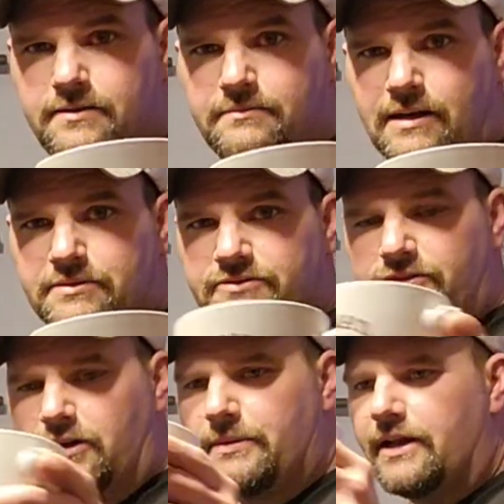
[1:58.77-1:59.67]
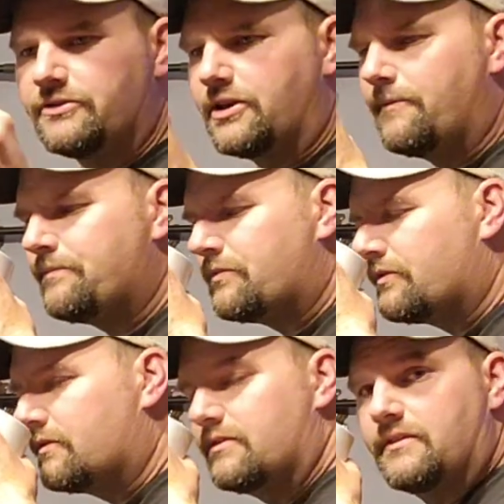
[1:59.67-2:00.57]
Mama's farmhouse, y'all,
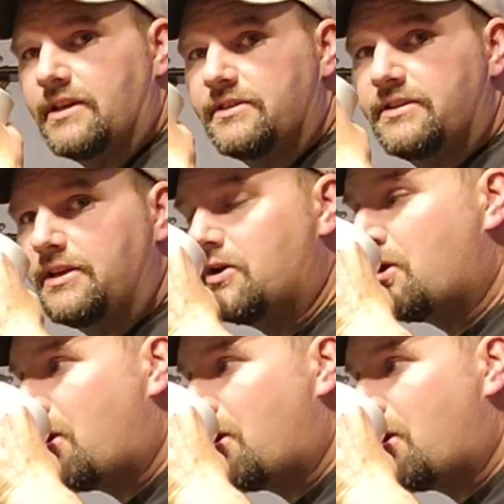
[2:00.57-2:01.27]
Tennessee.